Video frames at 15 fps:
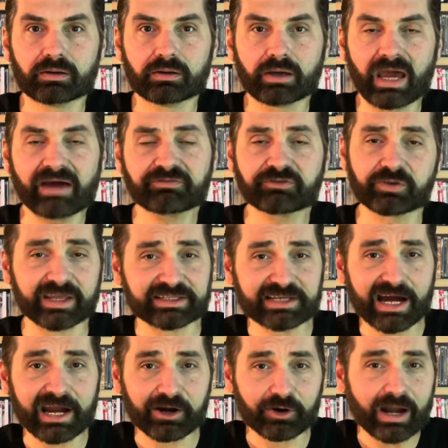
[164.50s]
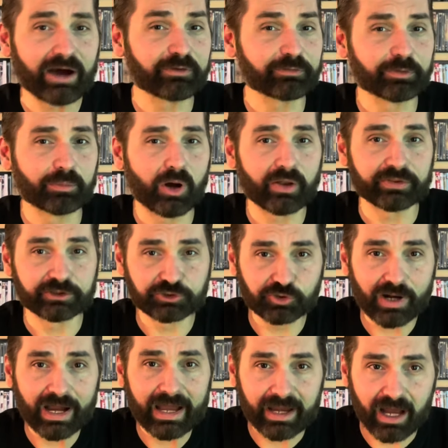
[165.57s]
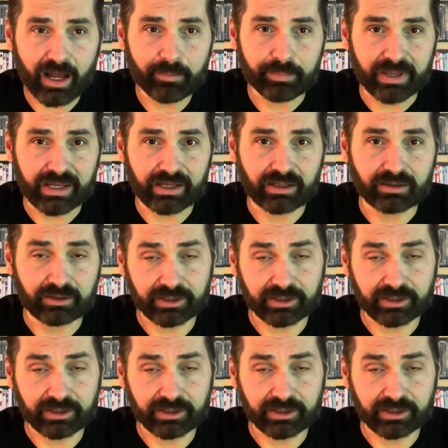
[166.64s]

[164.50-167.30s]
After they tire out from all the dry humping,